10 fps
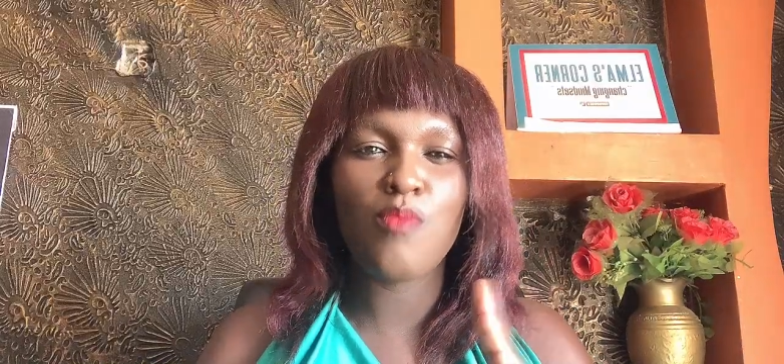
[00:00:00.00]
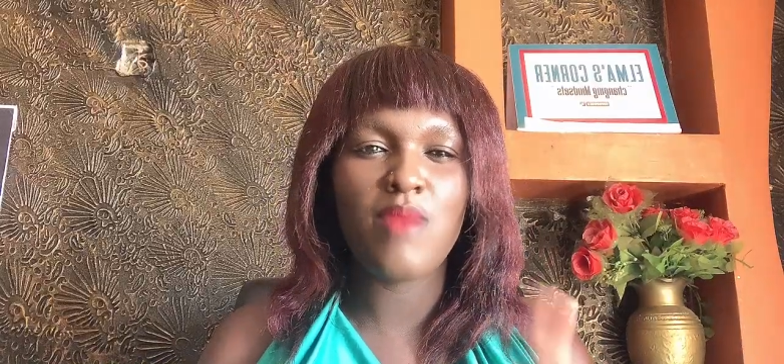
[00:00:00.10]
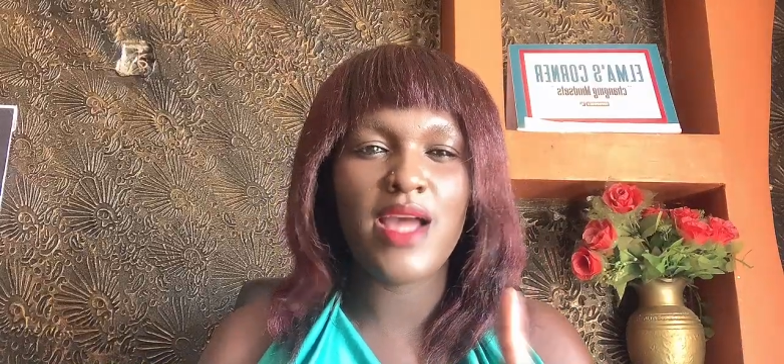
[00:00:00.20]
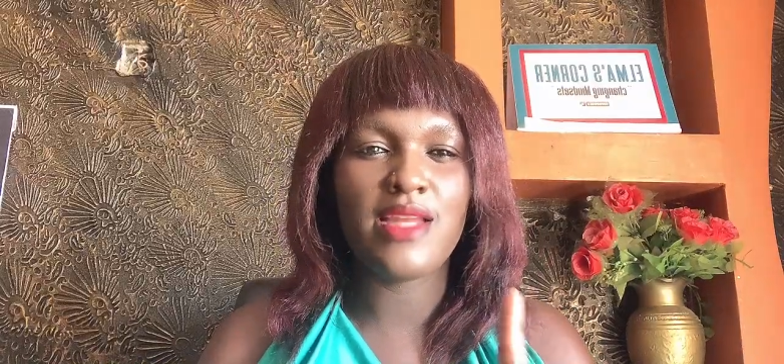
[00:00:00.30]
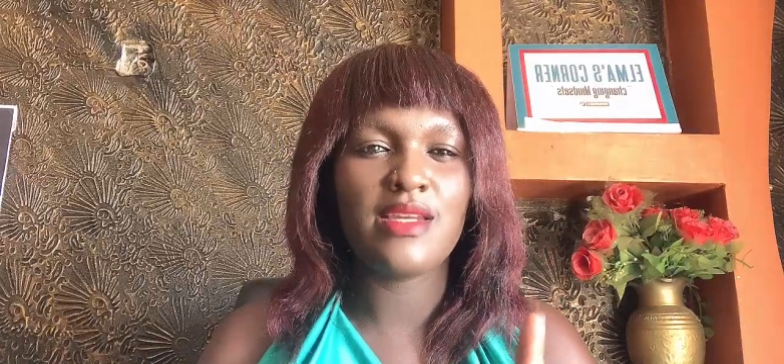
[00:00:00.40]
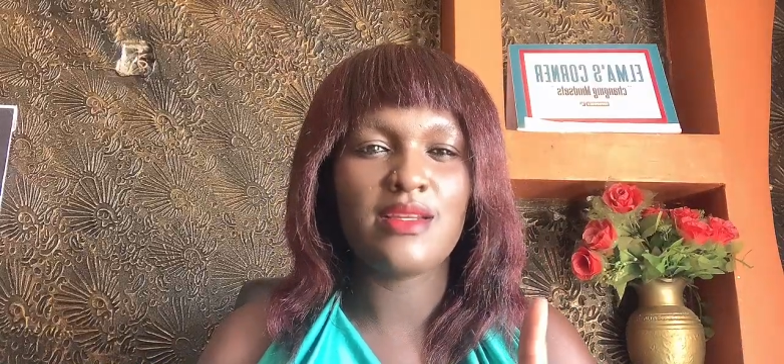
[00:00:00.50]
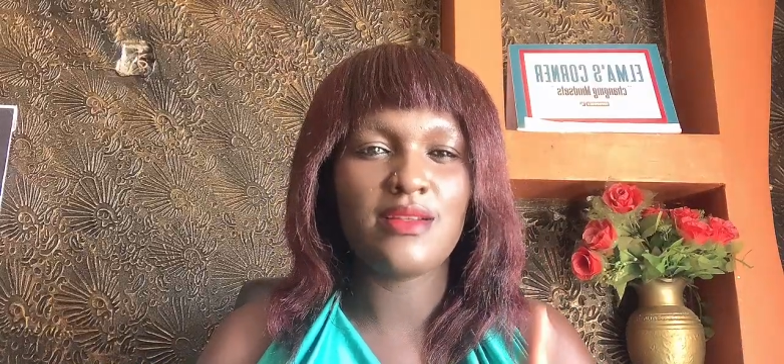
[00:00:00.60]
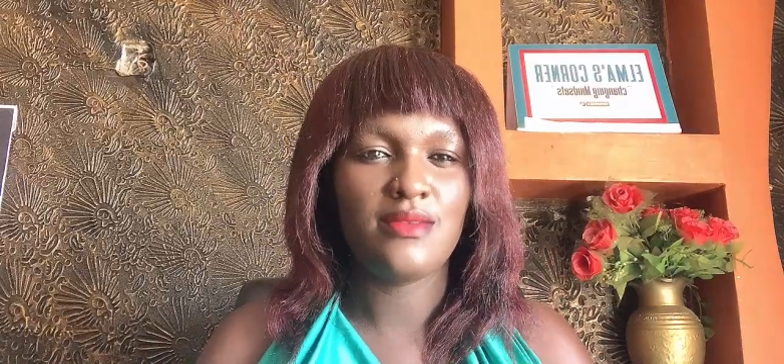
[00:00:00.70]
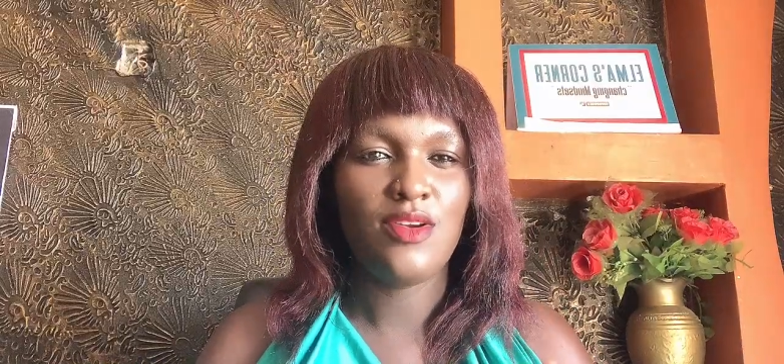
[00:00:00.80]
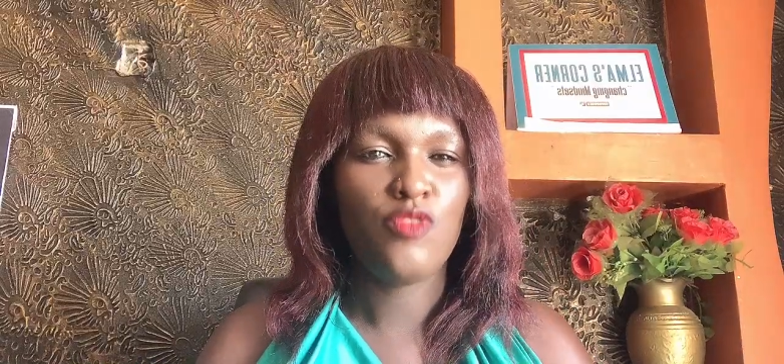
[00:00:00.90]
man
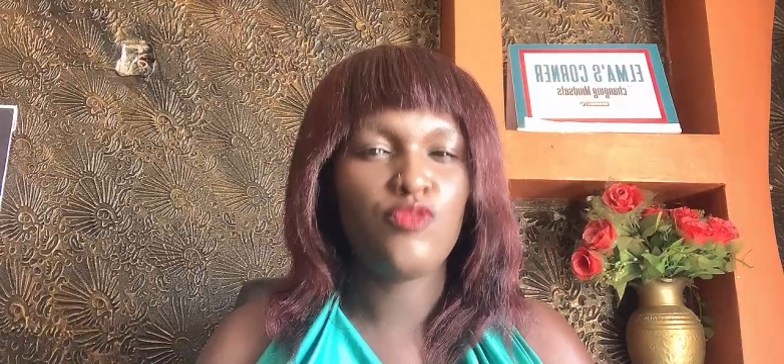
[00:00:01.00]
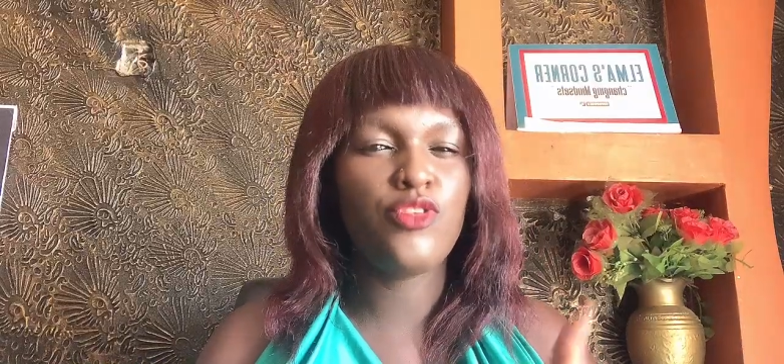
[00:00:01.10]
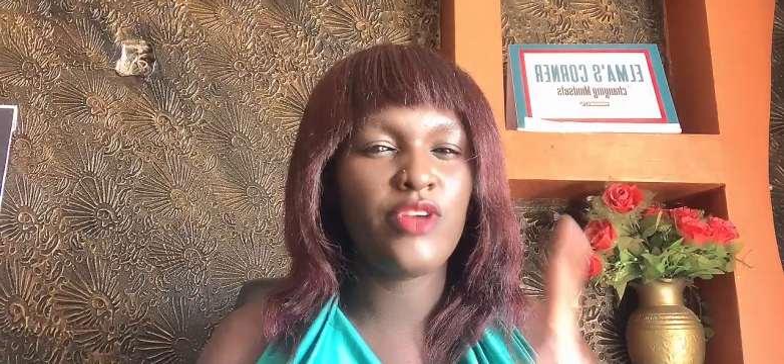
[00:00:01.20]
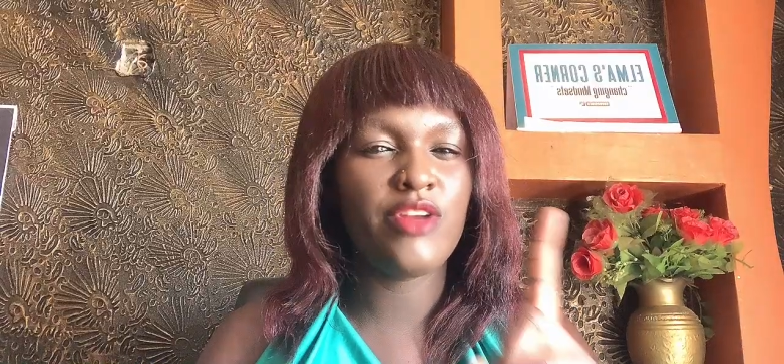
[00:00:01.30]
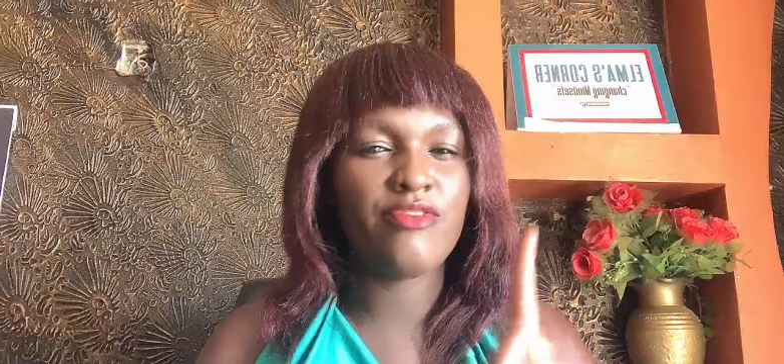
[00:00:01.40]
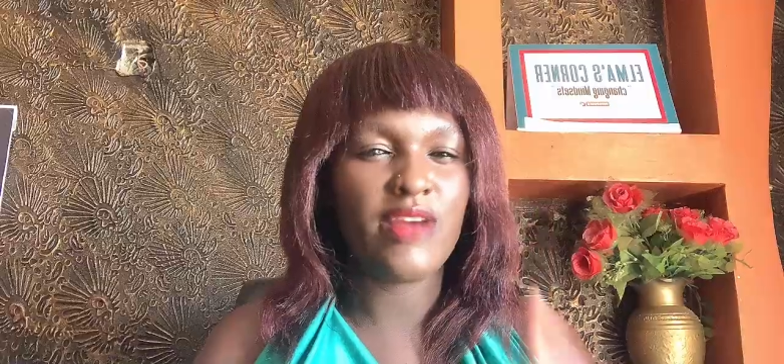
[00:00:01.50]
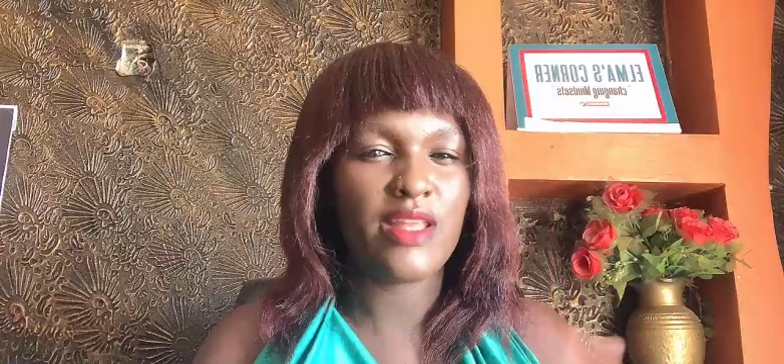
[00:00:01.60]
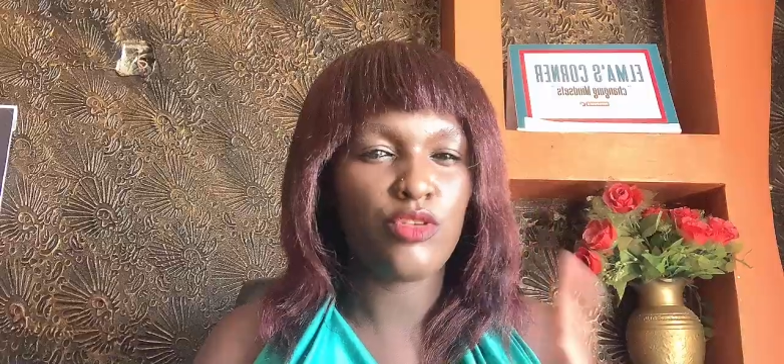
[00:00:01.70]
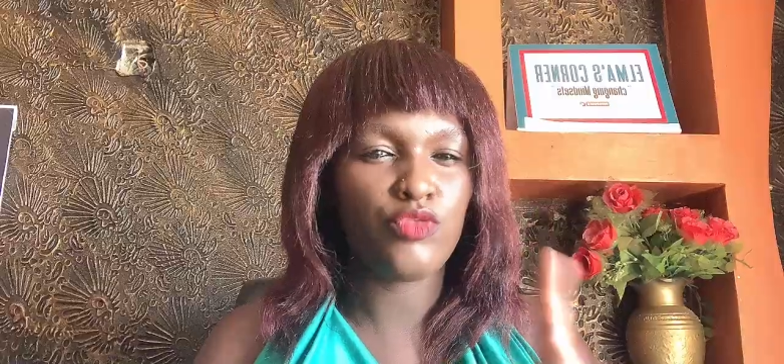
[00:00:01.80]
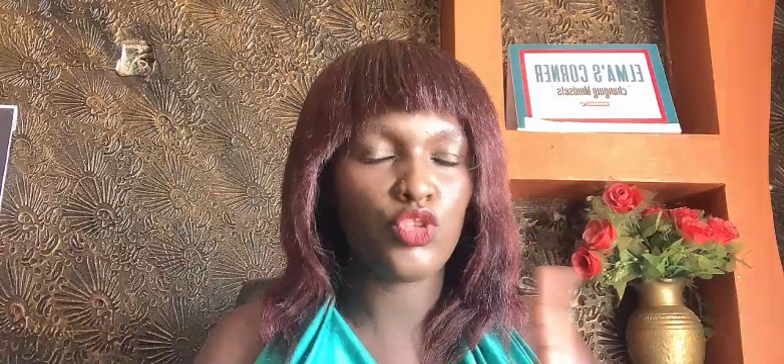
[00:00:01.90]
for a
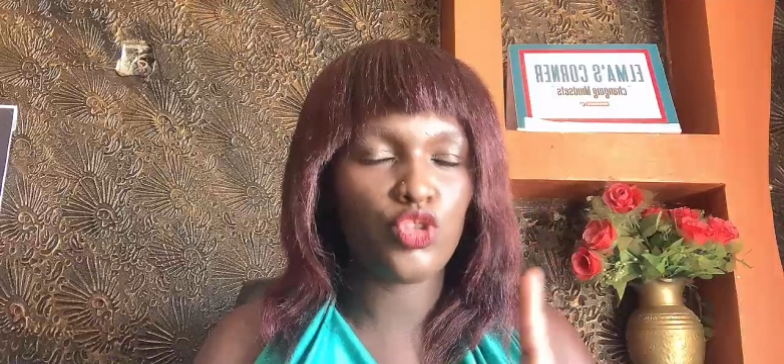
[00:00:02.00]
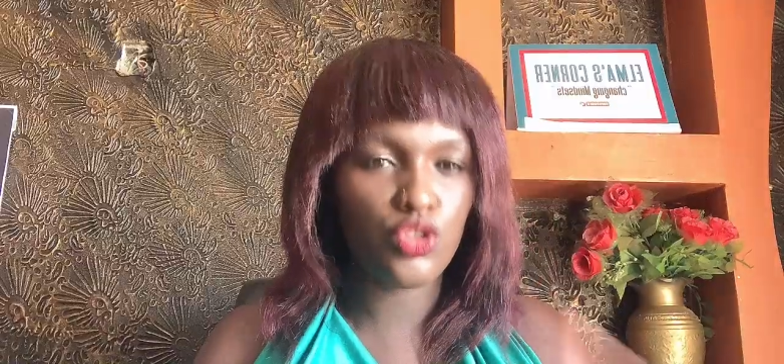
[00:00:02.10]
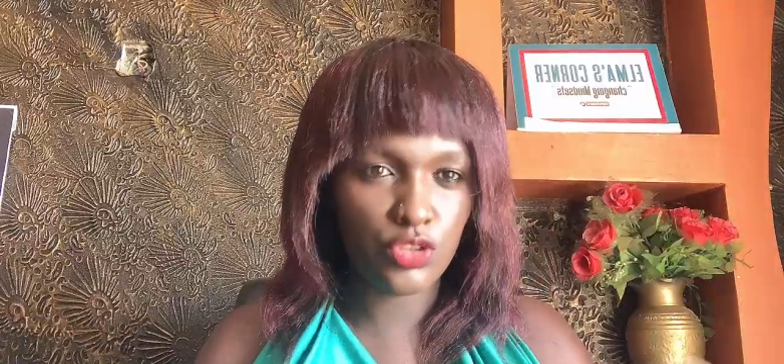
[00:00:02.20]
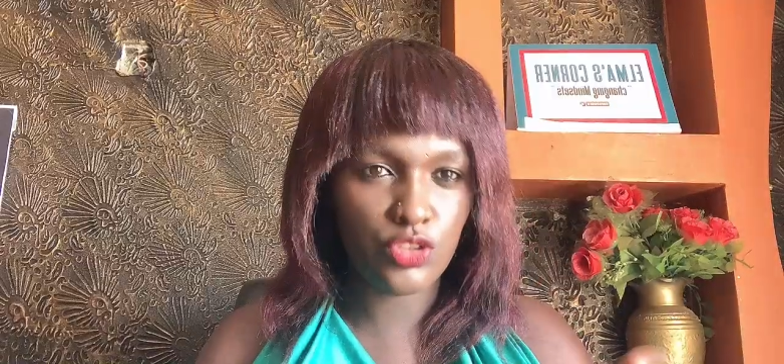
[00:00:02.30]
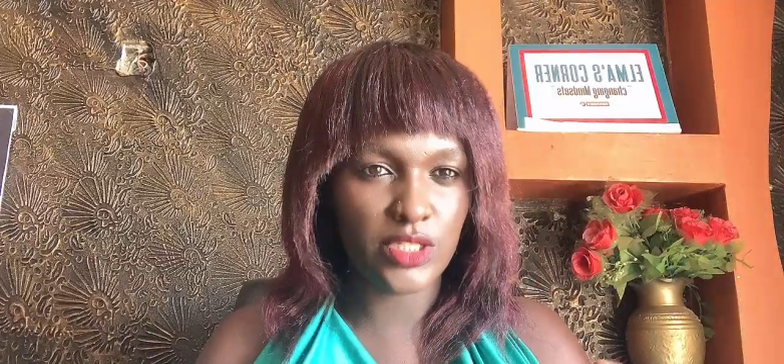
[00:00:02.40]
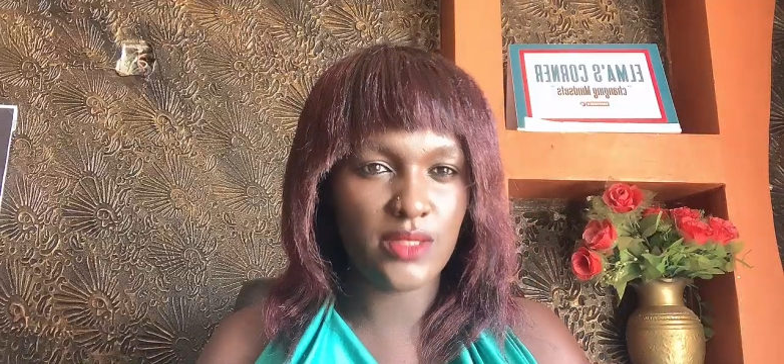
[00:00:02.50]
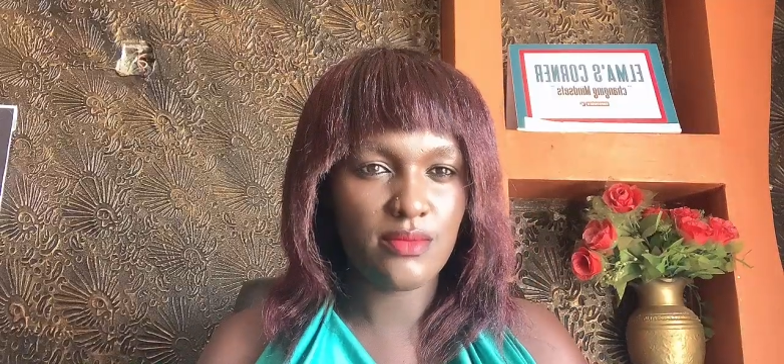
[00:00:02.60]
father of your children,